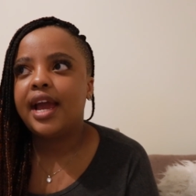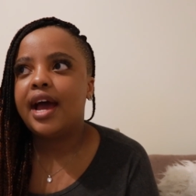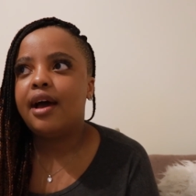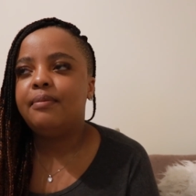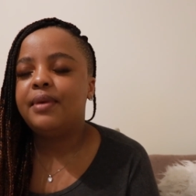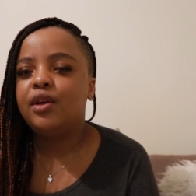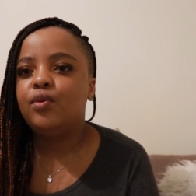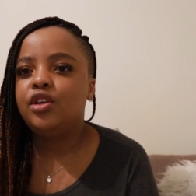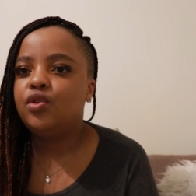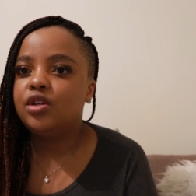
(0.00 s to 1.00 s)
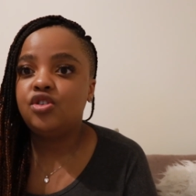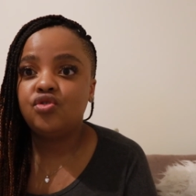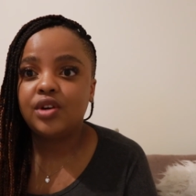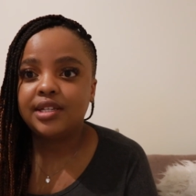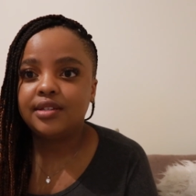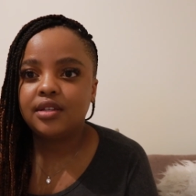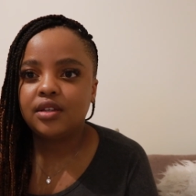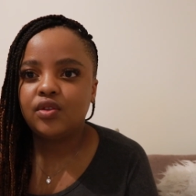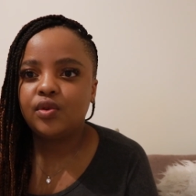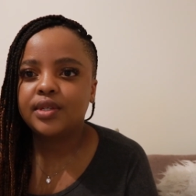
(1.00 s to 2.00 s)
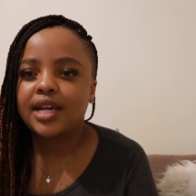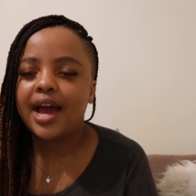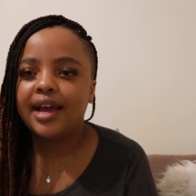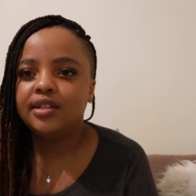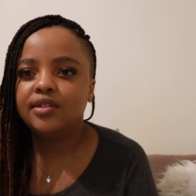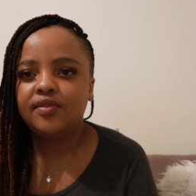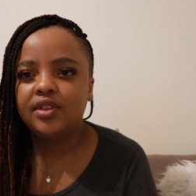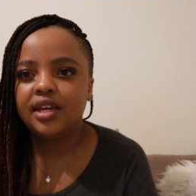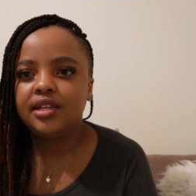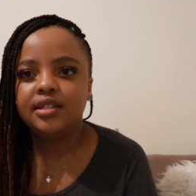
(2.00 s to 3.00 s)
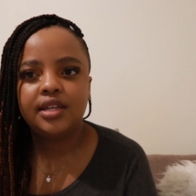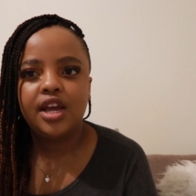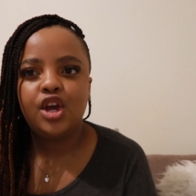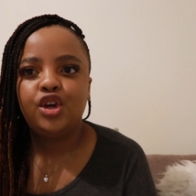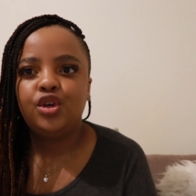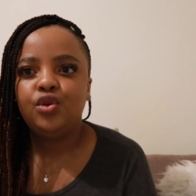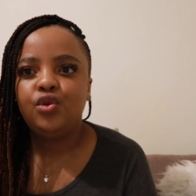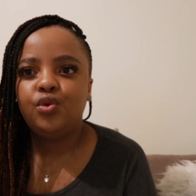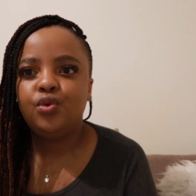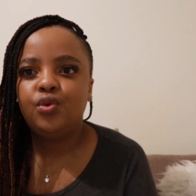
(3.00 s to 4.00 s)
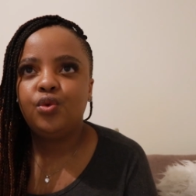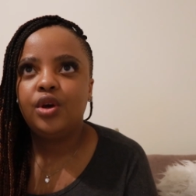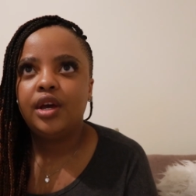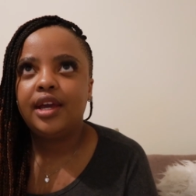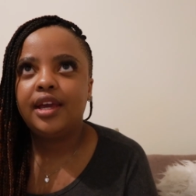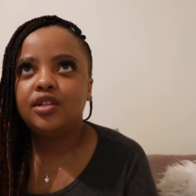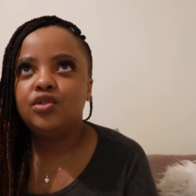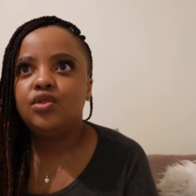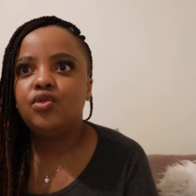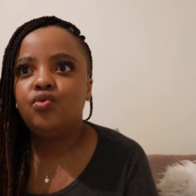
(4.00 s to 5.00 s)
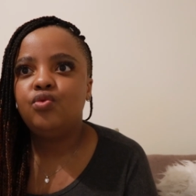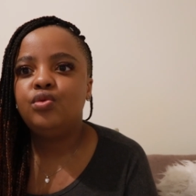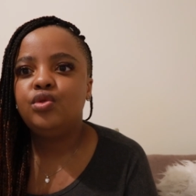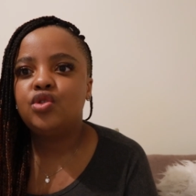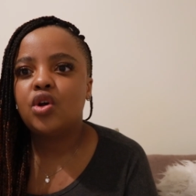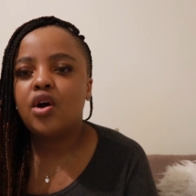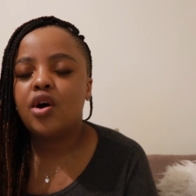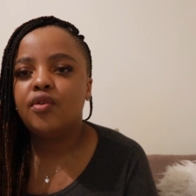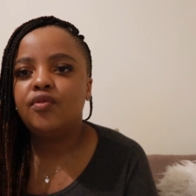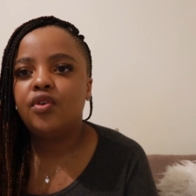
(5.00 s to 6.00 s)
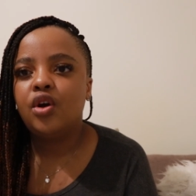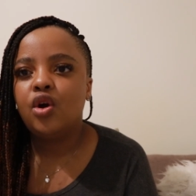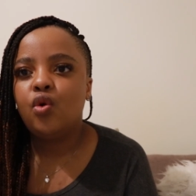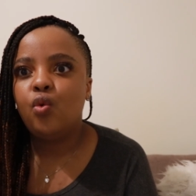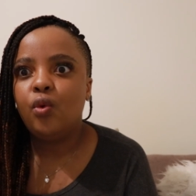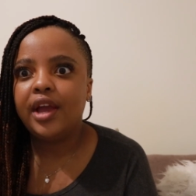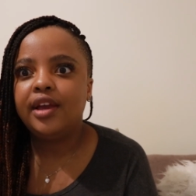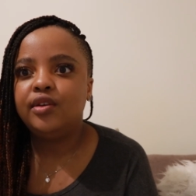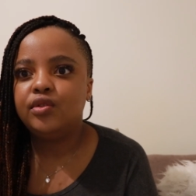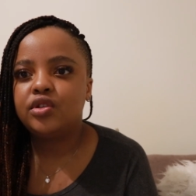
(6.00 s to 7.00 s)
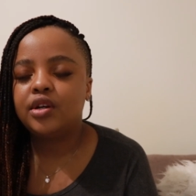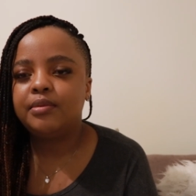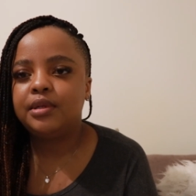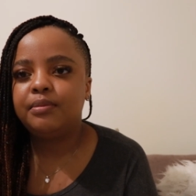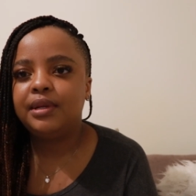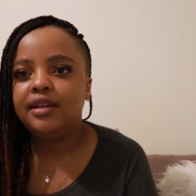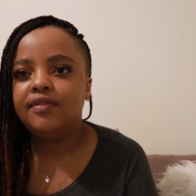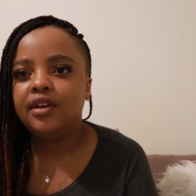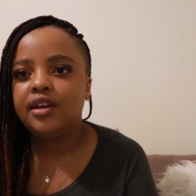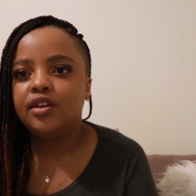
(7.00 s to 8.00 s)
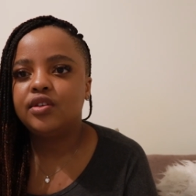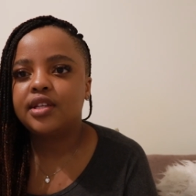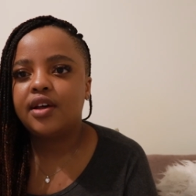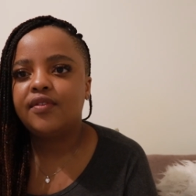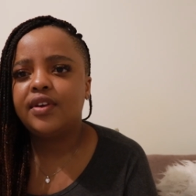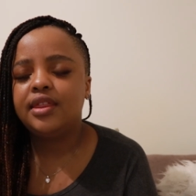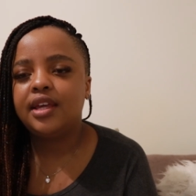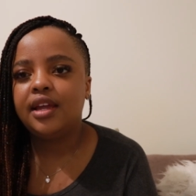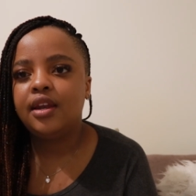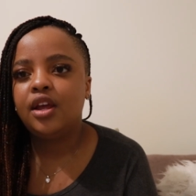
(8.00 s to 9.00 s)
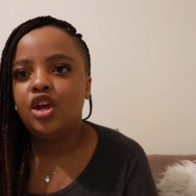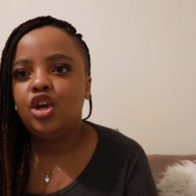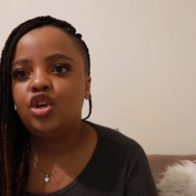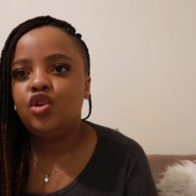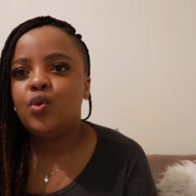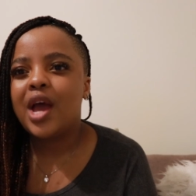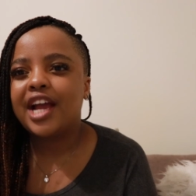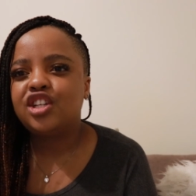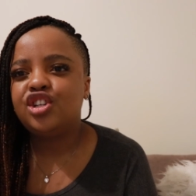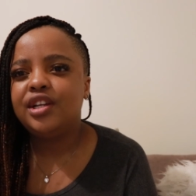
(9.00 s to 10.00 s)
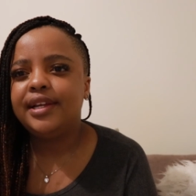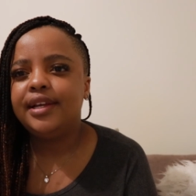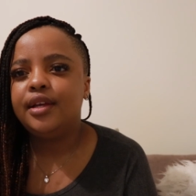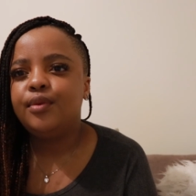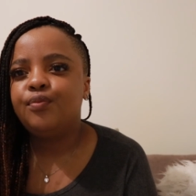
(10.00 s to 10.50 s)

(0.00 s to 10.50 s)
Um, and when you address those kinds of things, you get to the root of where you stopped believing in yourself and then you actually